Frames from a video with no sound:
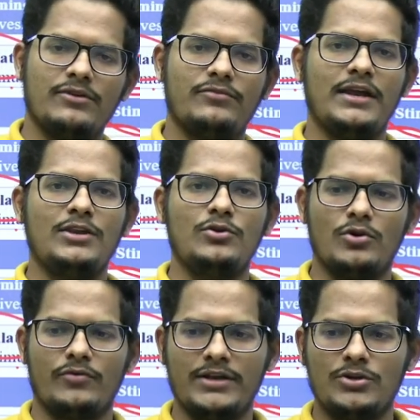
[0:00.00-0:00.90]
when
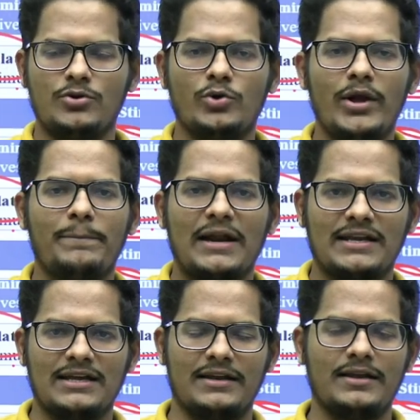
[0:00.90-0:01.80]
you do a
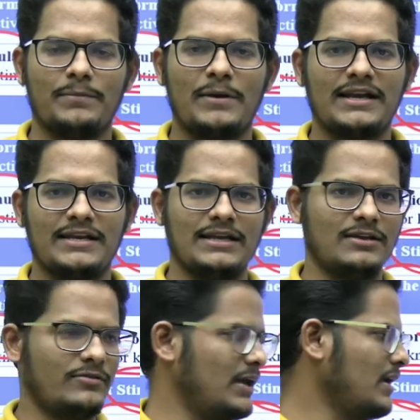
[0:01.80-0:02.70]
practical in a
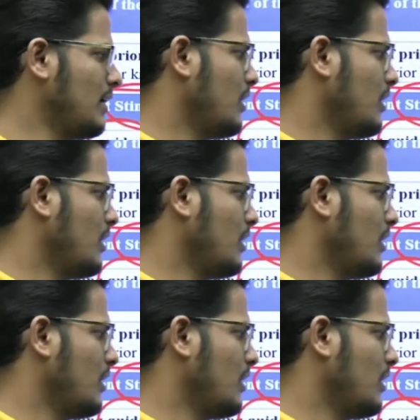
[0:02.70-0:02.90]
practical way,